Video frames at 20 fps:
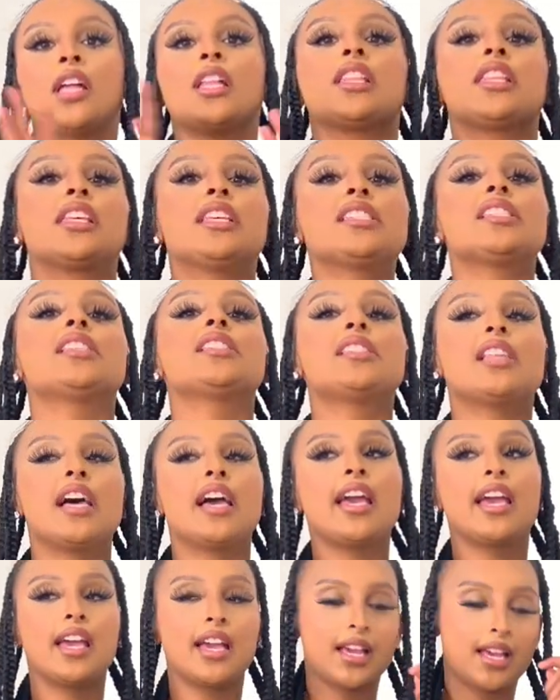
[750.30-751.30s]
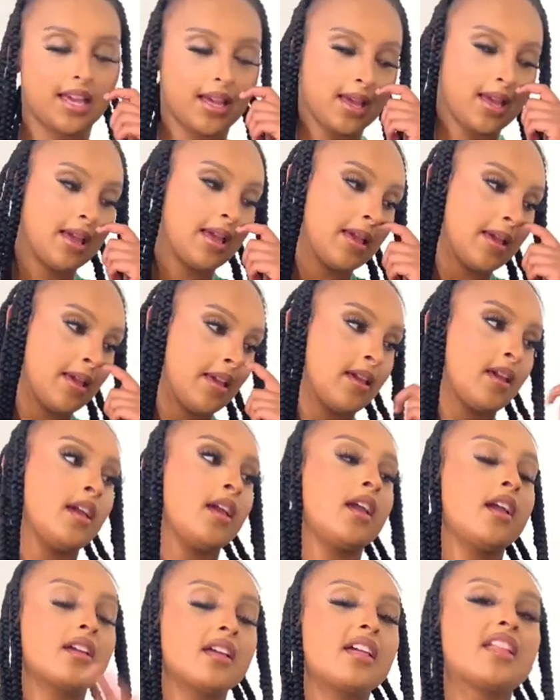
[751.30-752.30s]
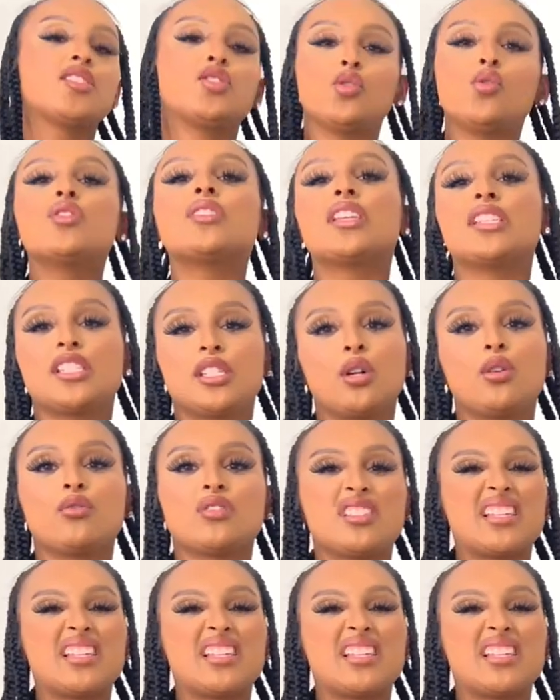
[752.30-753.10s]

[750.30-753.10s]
This is like do's and don'ts.